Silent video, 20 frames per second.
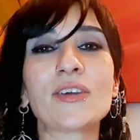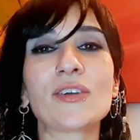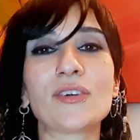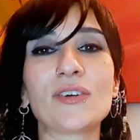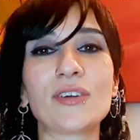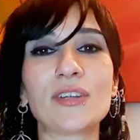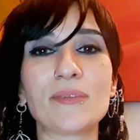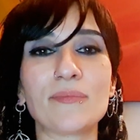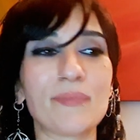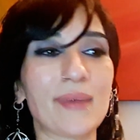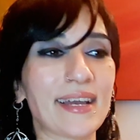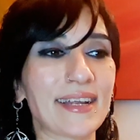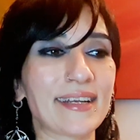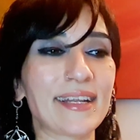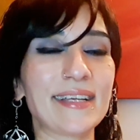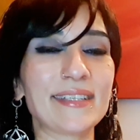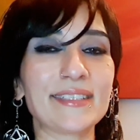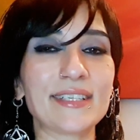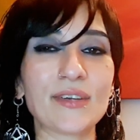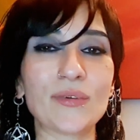good and
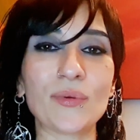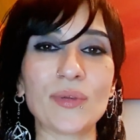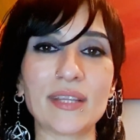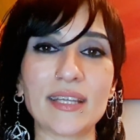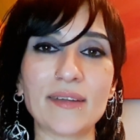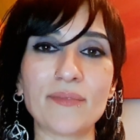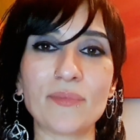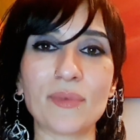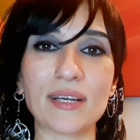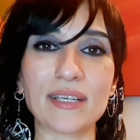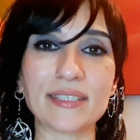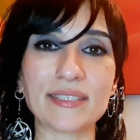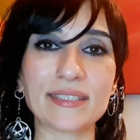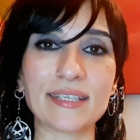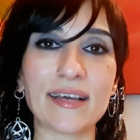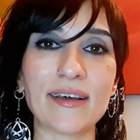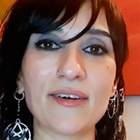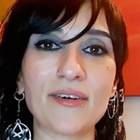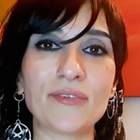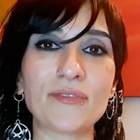magnetic within
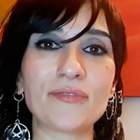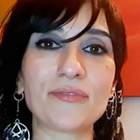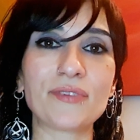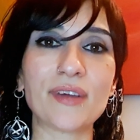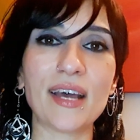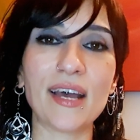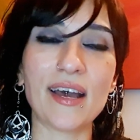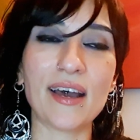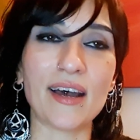myself,